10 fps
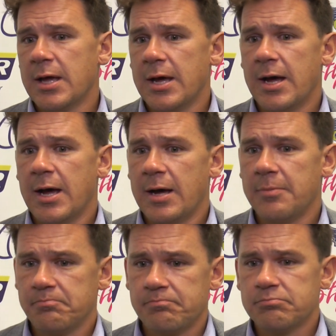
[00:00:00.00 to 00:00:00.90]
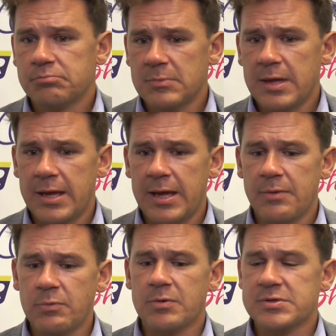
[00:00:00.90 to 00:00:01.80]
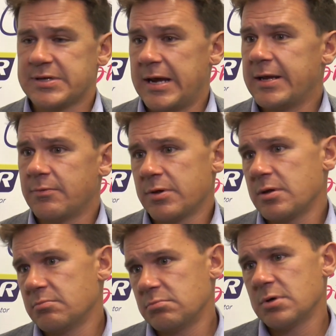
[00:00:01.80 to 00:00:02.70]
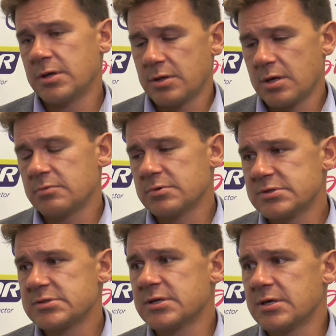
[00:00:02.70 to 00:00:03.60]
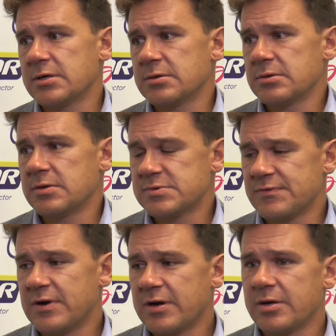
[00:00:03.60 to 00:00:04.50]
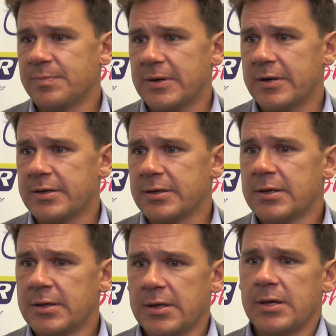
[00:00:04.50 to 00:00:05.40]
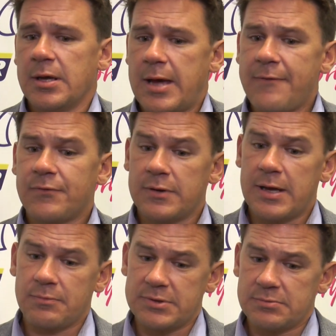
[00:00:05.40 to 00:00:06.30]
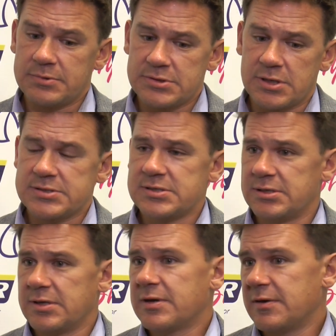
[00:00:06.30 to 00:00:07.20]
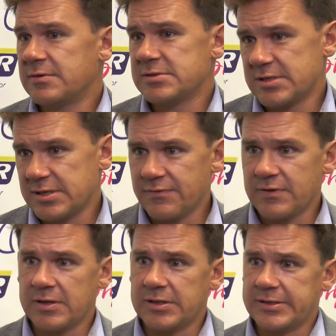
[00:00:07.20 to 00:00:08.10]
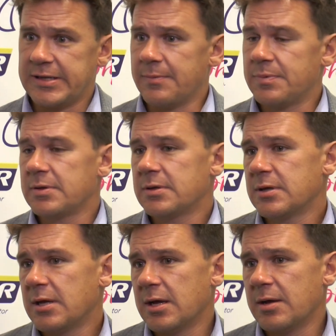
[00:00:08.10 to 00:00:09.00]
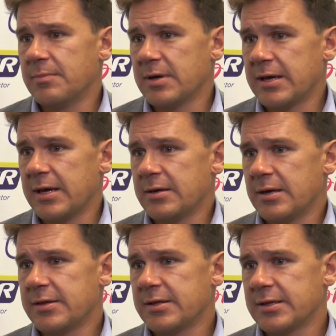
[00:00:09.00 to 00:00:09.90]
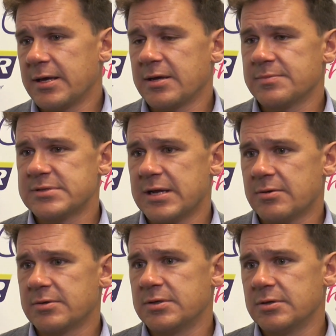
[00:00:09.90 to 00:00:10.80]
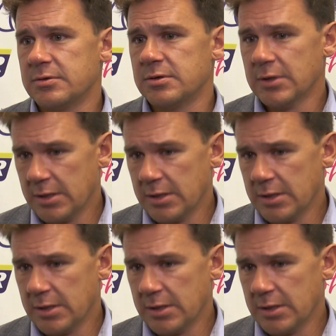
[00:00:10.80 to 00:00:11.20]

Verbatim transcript: um, and we were skating with them. I thought it was uh, it was a very good period. After that, we, we saw it significantly dip um, again, and I think that comes down to